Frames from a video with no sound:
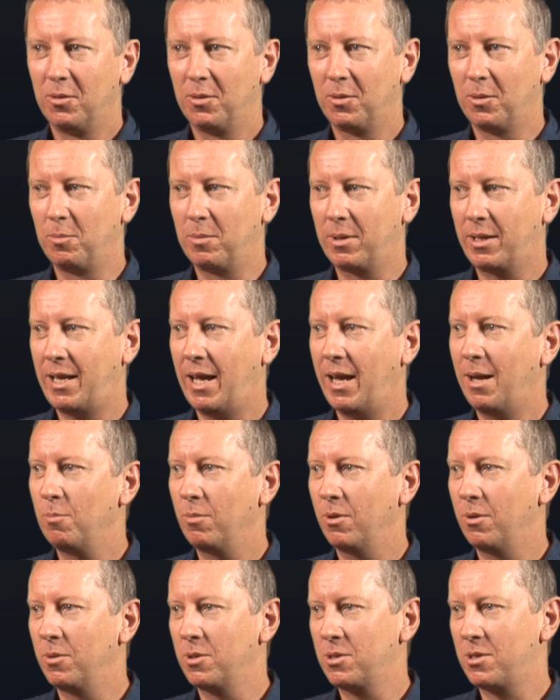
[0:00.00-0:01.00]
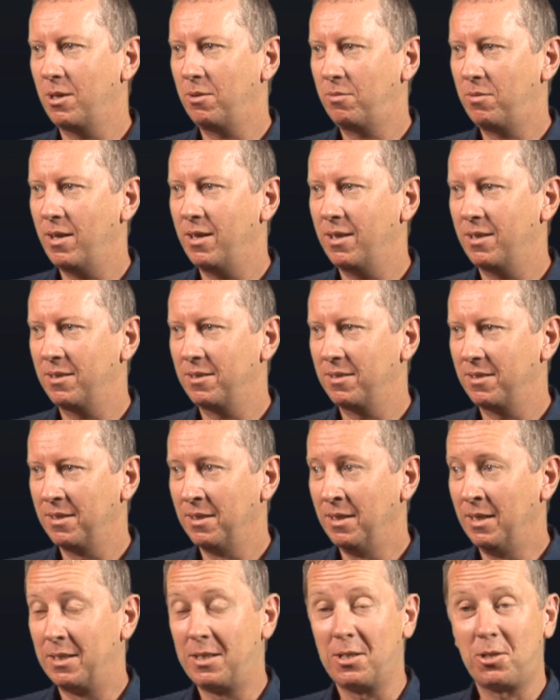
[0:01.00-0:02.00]
from the camera, which I felt,
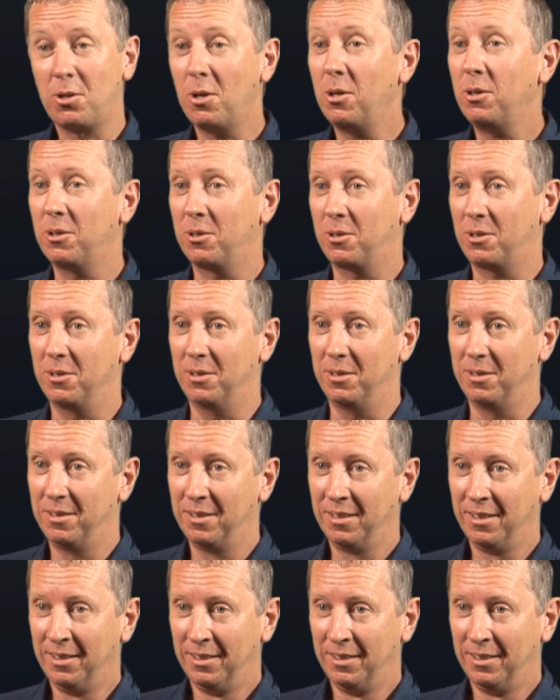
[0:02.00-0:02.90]
the shot looked good.